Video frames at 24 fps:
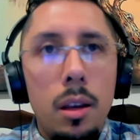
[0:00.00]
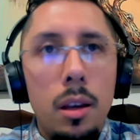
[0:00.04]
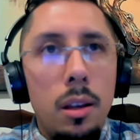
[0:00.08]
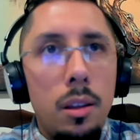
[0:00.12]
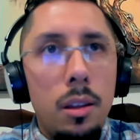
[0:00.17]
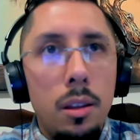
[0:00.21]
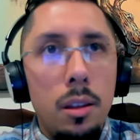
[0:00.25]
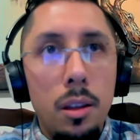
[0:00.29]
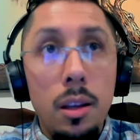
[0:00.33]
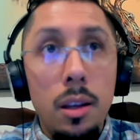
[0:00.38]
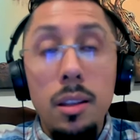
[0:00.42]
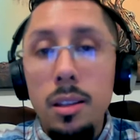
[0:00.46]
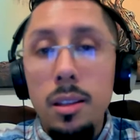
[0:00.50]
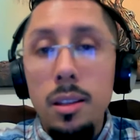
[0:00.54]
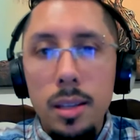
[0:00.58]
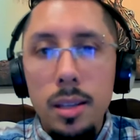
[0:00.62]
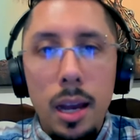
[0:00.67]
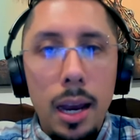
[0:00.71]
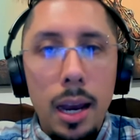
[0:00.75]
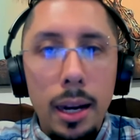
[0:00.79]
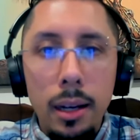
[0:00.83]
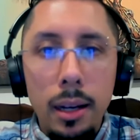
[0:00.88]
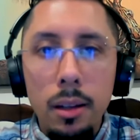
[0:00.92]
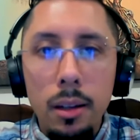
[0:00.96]

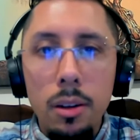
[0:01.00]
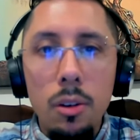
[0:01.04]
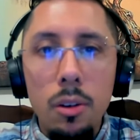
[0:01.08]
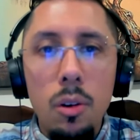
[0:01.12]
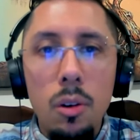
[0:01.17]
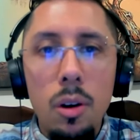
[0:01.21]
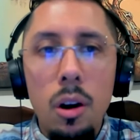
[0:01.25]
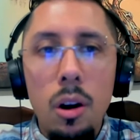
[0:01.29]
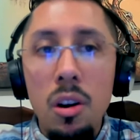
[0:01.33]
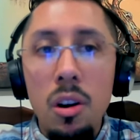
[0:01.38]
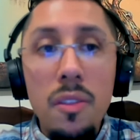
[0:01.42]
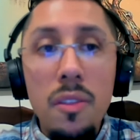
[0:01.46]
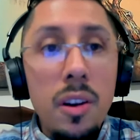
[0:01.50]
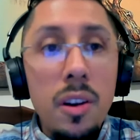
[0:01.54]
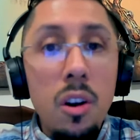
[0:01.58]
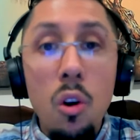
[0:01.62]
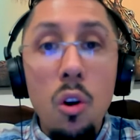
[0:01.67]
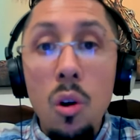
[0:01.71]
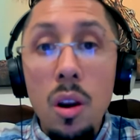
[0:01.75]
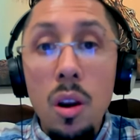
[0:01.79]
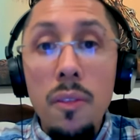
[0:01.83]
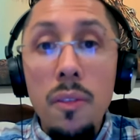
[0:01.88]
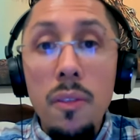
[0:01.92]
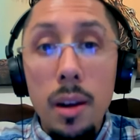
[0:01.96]
InDesign,
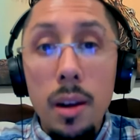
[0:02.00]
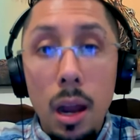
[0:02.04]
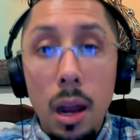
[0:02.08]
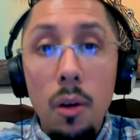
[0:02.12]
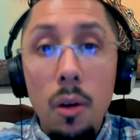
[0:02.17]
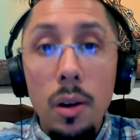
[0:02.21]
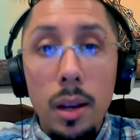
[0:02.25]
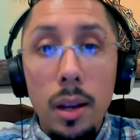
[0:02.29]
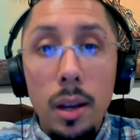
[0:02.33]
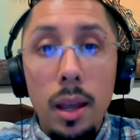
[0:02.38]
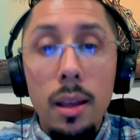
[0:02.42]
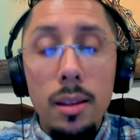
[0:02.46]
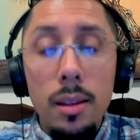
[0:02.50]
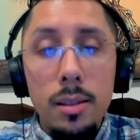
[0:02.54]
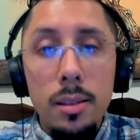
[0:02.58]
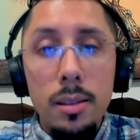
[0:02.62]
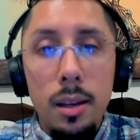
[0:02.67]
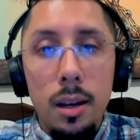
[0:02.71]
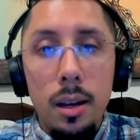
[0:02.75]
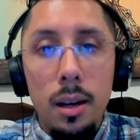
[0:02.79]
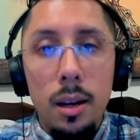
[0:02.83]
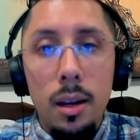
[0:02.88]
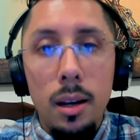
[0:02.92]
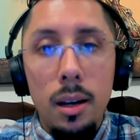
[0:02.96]
or even nowadays
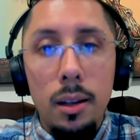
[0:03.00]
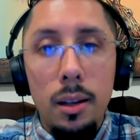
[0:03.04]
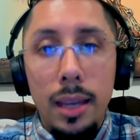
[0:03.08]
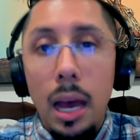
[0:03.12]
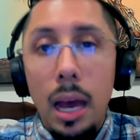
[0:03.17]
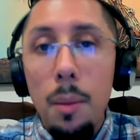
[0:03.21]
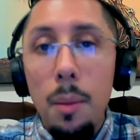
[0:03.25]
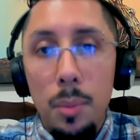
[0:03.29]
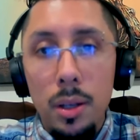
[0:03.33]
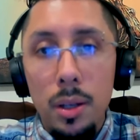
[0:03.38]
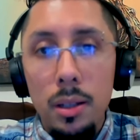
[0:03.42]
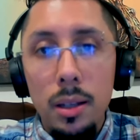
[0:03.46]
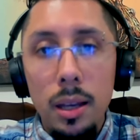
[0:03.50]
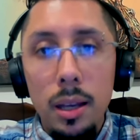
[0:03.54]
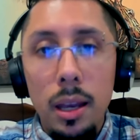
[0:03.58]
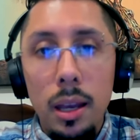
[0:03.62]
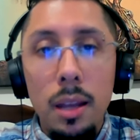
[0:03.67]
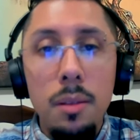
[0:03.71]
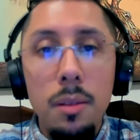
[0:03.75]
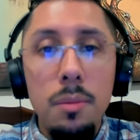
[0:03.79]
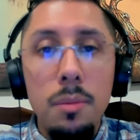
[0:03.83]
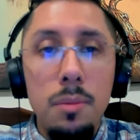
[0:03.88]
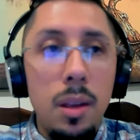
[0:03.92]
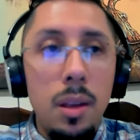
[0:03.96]
Canva,
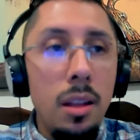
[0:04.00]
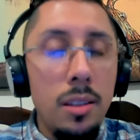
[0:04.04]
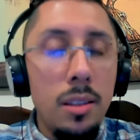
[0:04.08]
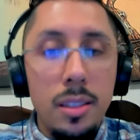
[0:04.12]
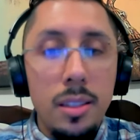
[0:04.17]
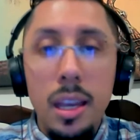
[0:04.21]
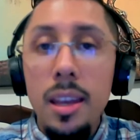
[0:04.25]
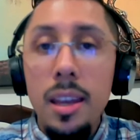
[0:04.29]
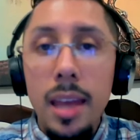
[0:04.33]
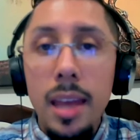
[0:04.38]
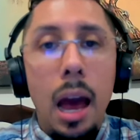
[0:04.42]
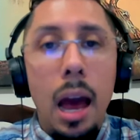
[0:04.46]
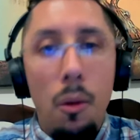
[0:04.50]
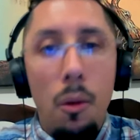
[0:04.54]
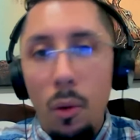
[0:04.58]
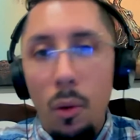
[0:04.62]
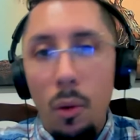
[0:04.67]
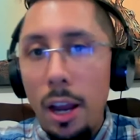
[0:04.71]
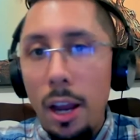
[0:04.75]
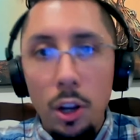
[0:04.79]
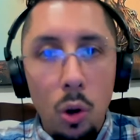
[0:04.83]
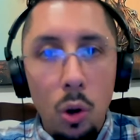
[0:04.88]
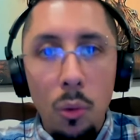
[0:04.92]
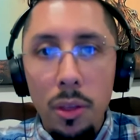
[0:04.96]
and say,
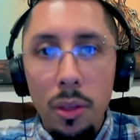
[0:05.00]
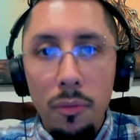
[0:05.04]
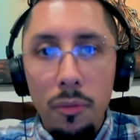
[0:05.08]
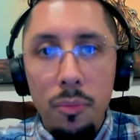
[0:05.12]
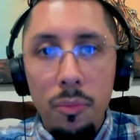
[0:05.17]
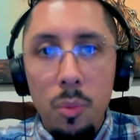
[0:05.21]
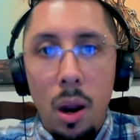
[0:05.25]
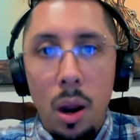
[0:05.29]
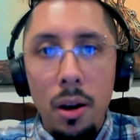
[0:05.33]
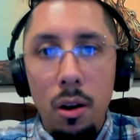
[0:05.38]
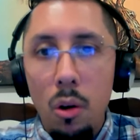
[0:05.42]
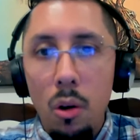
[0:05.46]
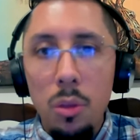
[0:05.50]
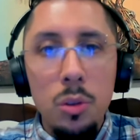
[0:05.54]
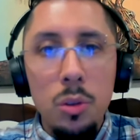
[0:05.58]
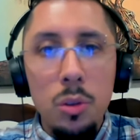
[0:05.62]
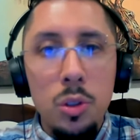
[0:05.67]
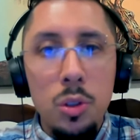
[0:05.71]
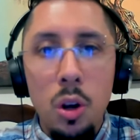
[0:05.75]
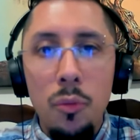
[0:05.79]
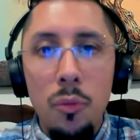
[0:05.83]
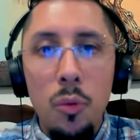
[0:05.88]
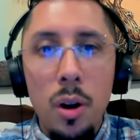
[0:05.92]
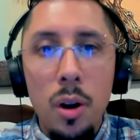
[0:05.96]
I know the
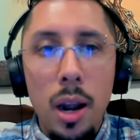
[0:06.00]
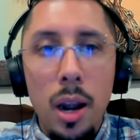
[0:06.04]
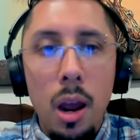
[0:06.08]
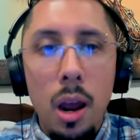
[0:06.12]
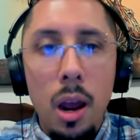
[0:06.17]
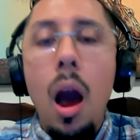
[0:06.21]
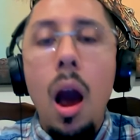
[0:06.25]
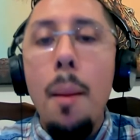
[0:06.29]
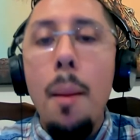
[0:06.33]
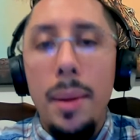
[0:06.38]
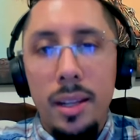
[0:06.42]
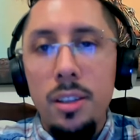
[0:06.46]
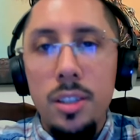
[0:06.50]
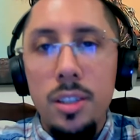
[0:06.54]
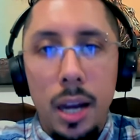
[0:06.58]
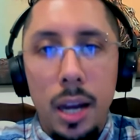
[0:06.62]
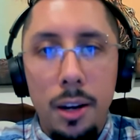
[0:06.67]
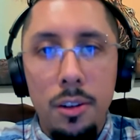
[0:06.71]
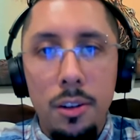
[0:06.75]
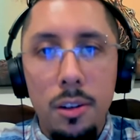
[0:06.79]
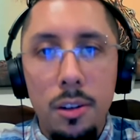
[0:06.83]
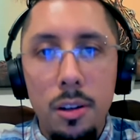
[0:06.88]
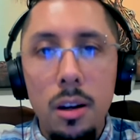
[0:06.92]
software now, I'm a designer.